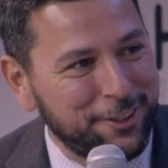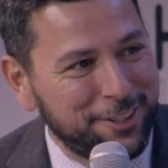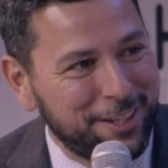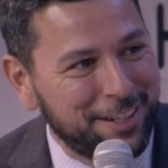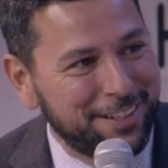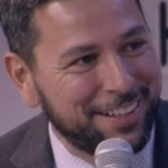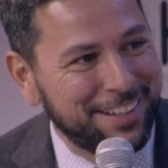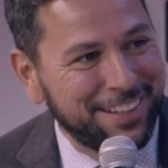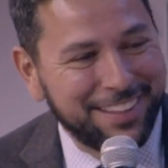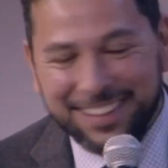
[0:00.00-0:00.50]

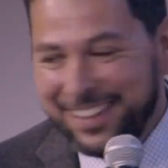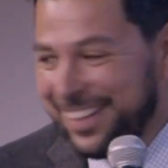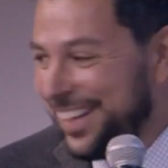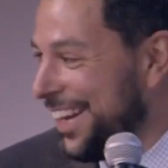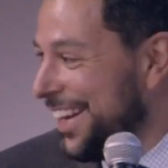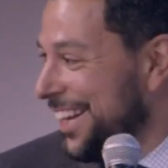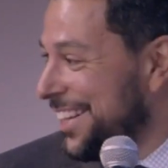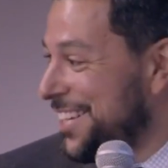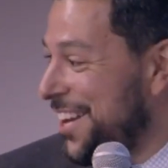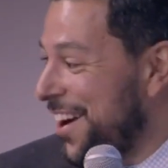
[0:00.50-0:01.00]
Just like that one
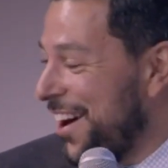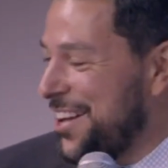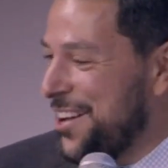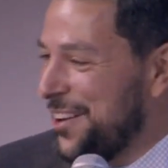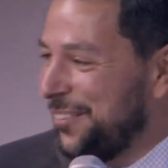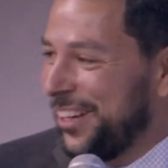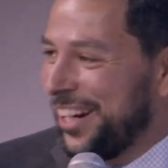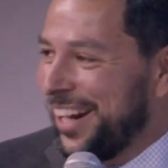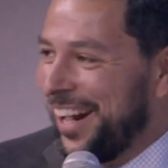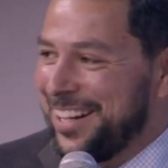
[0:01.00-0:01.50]
over there,
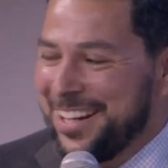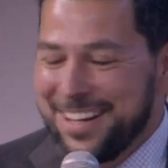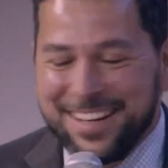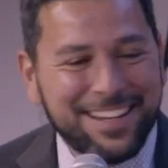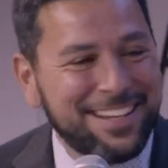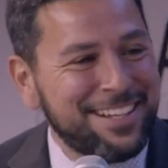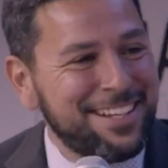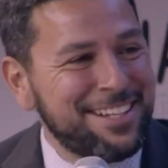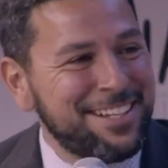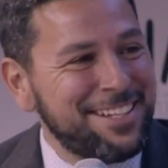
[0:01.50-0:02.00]
but much more